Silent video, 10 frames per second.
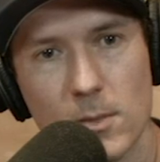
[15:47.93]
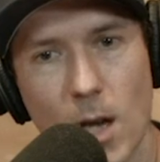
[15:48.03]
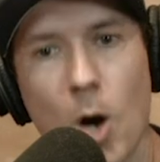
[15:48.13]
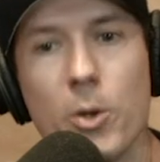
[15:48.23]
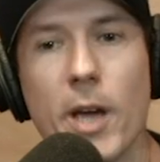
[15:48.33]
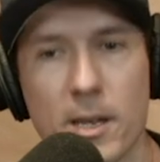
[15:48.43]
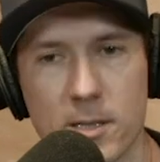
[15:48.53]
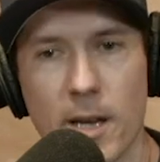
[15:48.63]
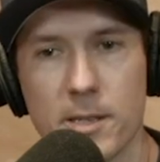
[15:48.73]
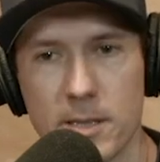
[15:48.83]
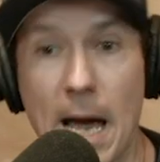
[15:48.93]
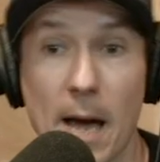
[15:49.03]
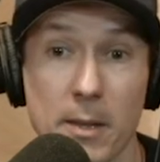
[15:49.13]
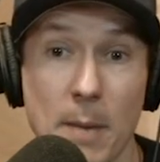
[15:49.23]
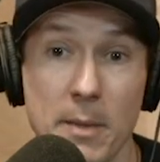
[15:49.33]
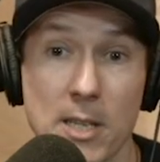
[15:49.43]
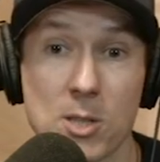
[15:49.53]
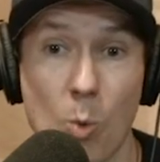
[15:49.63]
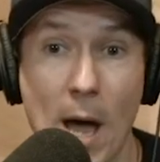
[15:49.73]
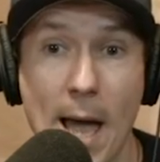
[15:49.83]
Oh yes, yes, yeah. I mean that's
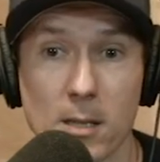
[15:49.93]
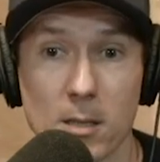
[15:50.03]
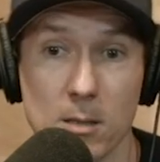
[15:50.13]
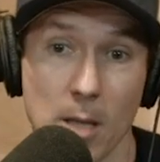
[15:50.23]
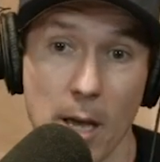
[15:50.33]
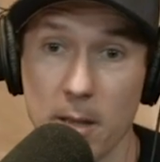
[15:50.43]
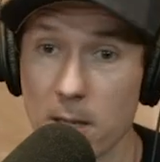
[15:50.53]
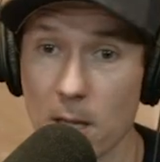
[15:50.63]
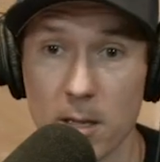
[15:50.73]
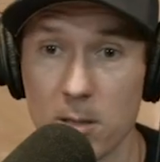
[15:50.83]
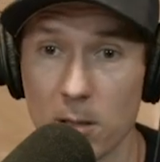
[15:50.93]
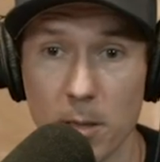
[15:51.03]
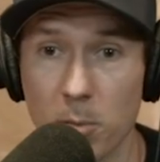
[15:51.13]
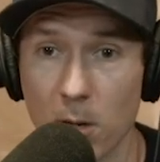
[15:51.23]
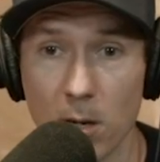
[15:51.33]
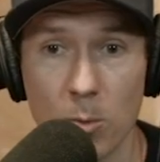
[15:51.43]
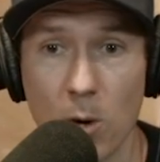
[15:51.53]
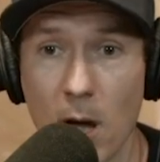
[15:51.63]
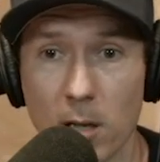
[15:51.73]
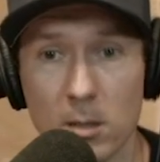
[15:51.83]
the wax. That hey, that's how they do it. They put it on
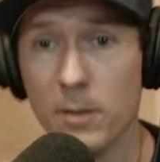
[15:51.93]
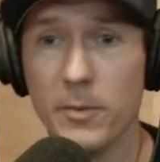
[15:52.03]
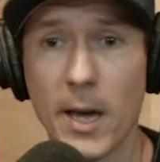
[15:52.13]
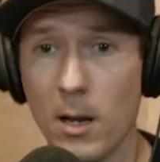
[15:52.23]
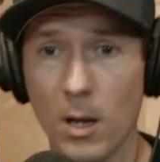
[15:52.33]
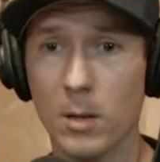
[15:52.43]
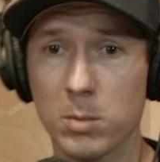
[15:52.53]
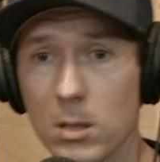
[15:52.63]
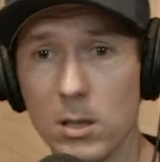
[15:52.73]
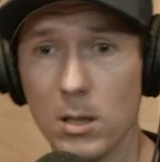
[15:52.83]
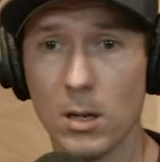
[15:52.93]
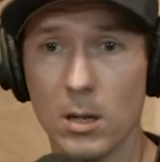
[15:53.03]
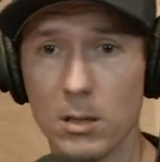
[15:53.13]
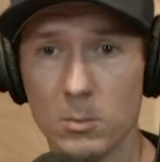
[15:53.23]
yeah, wax. Van, that's how they put it, it on